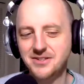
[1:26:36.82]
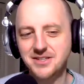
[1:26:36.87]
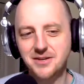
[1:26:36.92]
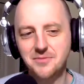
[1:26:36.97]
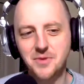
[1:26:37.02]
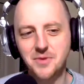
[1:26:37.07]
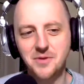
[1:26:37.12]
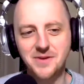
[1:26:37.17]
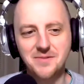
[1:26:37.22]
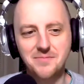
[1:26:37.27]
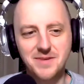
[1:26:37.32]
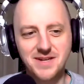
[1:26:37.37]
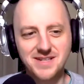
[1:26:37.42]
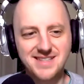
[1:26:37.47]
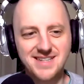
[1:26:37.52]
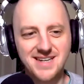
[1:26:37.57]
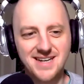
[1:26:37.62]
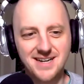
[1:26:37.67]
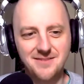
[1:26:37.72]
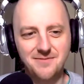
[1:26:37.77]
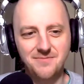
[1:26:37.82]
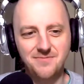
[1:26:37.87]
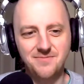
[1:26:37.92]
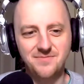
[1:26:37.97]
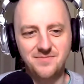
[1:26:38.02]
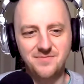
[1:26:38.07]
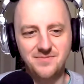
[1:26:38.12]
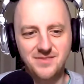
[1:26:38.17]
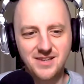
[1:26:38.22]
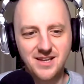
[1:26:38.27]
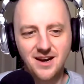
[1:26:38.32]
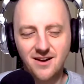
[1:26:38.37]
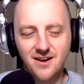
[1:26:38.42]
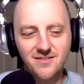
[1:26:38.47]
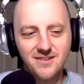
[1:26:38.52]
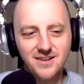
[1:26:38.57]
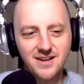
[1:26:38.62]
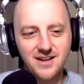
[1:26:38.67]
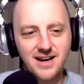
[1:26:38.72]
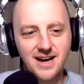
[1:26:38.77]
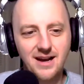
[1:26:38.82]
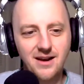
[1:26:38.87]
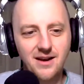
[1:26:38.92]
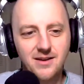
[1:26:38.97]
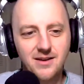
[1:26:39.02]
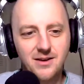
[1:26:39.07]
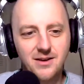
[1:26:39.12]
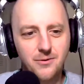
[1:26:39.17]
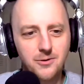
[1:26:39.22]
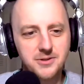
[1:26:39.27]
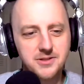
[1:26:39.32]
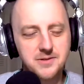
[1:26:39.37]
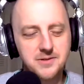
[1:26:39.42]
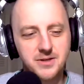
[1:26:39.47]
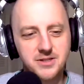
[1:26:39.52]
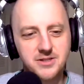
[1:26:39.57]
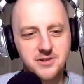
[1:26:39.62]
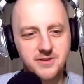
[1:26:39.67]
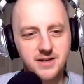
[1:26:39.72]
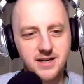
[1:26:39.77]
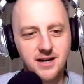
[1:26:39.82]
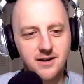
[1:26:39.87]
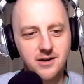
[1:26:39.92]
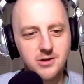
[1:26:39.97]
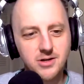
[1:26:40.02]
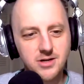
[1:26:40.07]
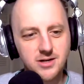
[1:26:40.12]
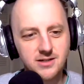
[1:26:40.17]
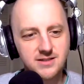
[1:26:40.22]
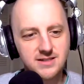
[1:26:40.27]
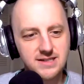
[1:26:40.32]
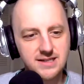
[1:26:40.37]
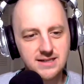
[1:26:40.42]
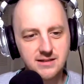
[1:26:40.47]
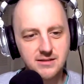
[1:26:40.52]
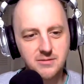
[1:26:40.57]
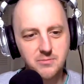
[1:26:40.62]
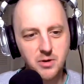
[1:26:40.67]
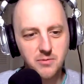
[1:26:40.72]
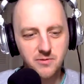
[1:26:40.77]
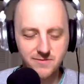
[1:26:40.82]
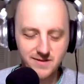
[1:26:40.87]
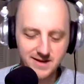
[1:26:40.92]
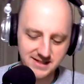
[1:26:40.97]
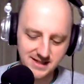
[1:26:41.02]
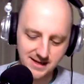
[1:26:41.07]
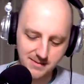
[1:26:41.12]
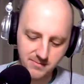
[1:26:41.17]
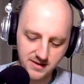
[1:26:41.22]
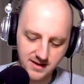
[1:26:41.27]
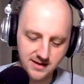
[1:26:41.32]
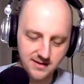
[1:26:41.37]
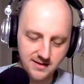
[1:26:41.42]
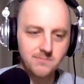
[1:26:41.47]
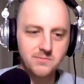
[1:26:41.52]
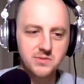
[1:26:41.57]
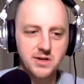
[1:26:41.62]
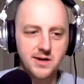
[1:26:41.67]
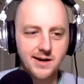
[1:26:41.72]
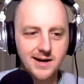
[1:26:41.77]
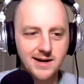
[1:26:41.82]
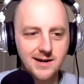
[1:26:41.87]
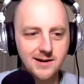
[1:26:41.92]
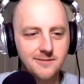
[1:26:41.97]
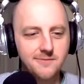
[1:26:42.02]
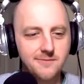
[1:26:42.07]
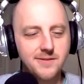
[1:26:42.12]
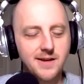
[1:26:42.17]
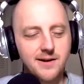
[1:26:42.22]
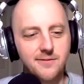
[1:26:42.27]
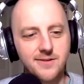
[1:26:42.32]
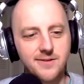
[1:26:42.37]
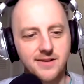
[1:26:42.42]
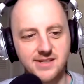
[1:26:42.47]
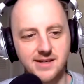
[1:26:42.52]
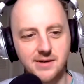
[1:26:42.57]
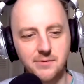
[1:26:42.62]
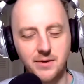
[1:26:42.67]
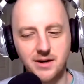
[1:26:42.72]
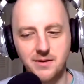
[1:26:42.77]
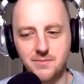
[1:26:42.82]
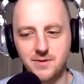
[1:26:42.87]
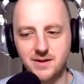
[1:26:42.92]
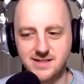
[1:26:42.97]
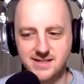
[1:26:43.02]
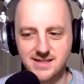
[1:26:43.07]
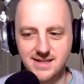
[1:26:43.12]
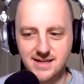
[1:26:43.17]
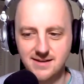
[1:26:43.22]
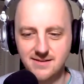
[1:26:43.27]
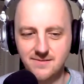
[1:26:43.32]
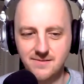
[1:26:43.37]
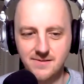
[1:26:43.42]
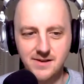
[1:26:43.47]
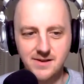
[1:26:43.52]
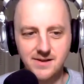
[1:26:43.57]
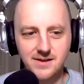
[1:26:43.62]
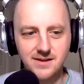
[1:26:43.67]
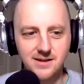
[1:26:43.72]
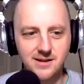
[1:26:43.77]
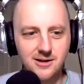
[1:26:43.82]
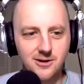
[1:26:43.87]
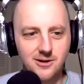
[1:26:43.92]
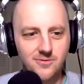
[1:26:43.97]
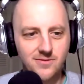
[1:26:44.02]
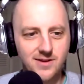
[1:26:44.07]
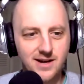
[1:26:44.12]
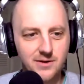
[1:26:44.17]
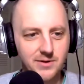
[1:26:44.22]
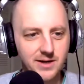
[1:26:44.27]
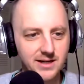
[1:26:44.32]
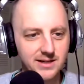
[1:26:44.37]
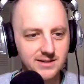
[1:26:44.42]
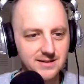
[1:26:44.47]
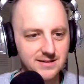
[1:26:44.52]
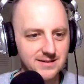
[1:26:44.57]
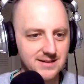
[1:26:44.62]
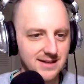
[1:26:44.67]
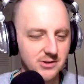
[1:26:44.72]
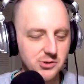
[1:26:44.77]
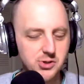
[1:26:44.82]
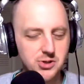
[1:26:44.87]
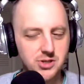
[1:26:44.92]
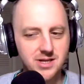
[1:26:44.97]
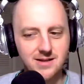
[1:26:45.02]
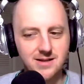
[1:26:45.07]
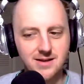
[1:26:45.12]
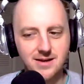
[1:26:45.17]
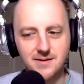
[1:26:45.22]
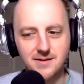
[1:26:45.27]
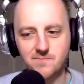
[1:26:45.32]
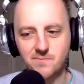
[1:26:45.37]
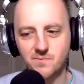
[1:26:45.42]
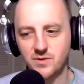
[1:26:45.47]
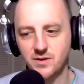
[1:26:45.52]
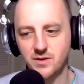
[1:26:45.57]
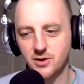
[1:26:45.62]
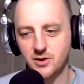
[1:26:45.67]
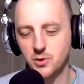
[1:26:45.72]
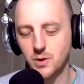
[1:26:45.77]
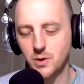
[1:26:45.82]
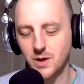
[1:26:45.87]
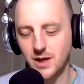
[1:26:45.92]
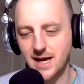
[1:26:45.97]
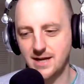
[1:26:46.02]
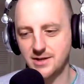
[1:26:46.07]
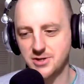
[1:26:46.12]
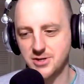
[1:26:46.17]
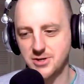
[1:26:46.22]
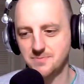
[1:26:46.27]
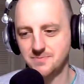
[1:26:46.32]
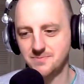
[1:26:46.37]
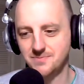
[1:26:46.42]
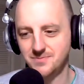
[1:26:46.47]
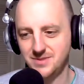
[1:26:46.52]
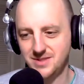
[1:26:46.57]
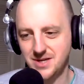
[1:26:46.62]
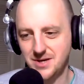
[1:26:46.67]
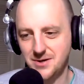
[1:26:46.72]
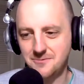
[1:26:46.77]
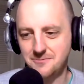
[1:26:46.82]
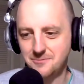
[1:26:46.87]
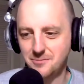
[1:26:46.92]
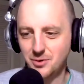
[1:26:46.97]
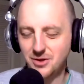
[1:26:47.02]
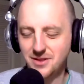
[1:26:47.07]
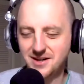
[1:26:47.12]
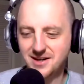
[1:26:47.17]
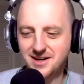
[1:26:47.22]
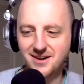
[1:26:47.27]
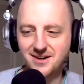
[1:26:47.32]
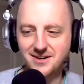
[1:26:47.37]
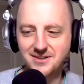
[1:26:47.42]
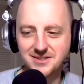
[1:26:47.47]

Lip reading: a good moment, but it wasn't much of a character. It's like the Boba Fett type thing. Sorry if that offends anybody, but Von Reg is essentially a cool costume, so more than a character.